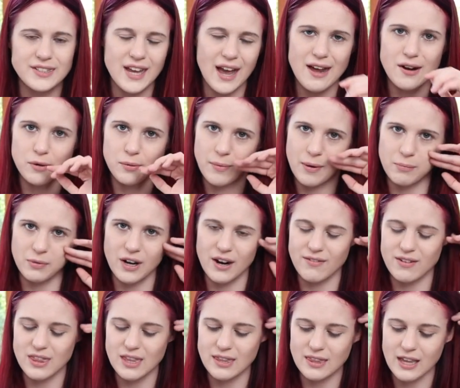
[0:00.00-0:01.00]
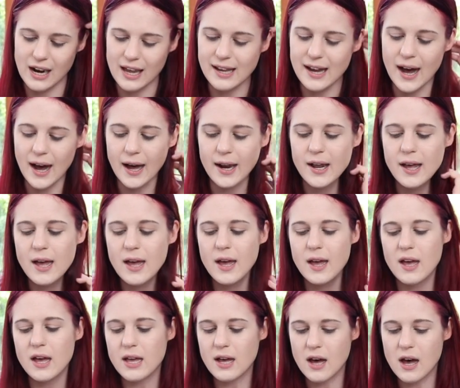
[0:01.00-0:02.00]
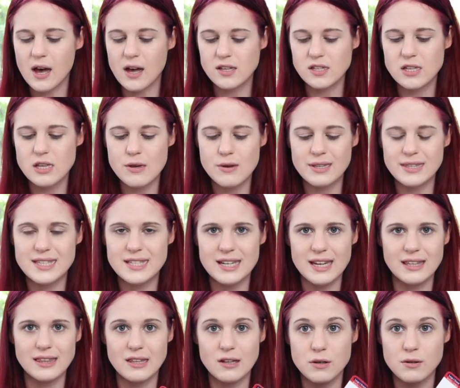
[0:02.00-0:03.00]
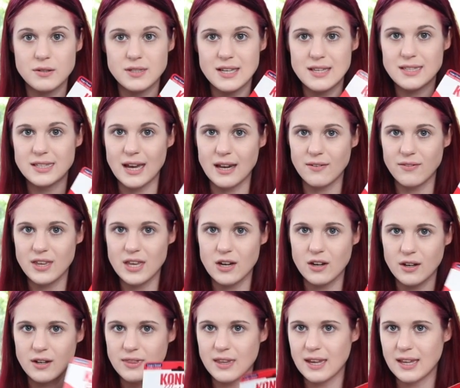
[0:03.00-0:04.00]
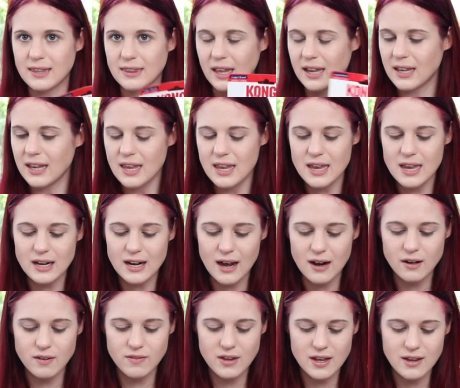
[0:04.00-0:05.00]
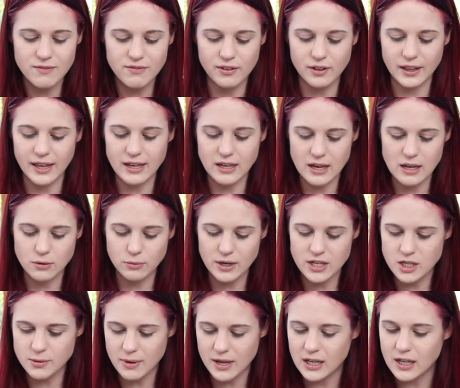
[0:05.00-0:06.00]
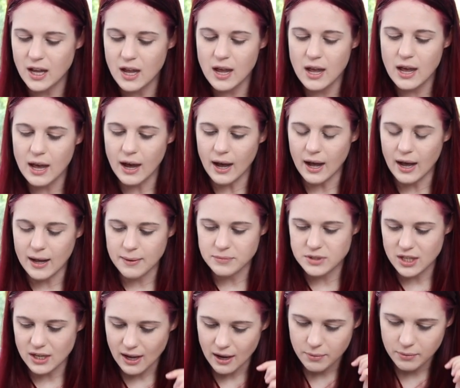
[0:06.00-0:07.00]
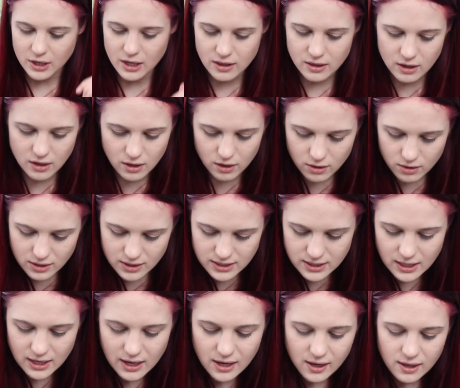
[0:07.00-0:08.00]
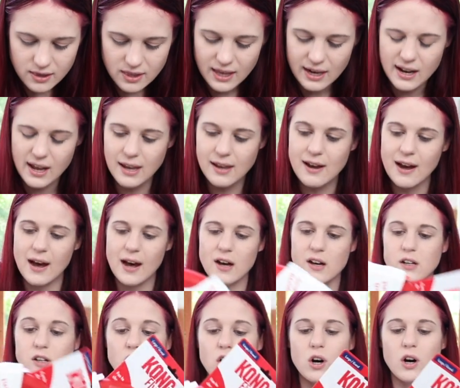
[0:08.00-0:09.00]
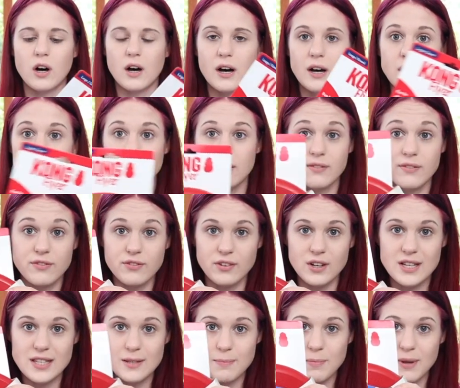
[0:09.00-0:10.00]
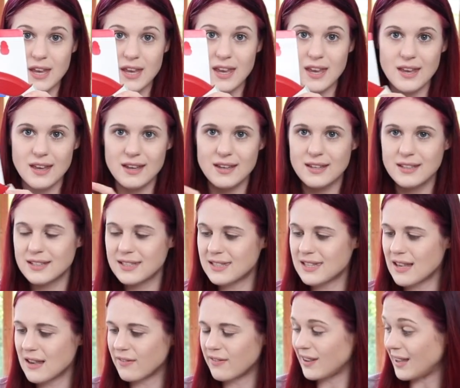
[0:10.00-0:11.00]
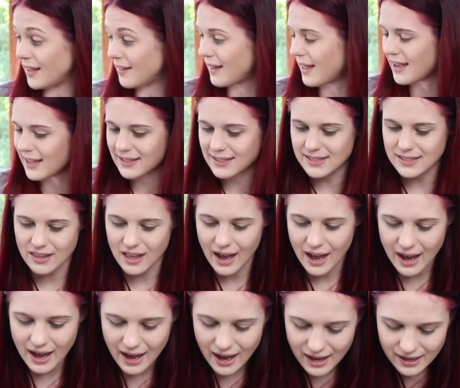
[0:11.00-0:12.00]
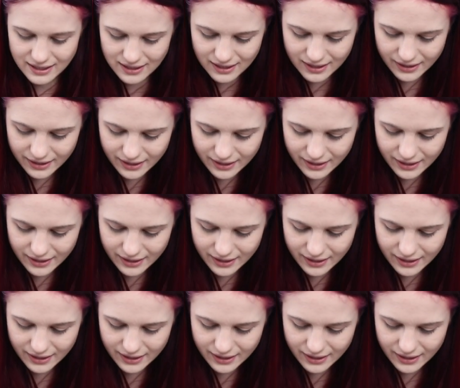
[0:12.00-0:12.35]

I don't remember everything that I got. Uh, so you can stick those inside of here and they can like eat out of it for like enrichment. Um, so I got one of those. Then I got a Kong Frisbee, see if he likes that.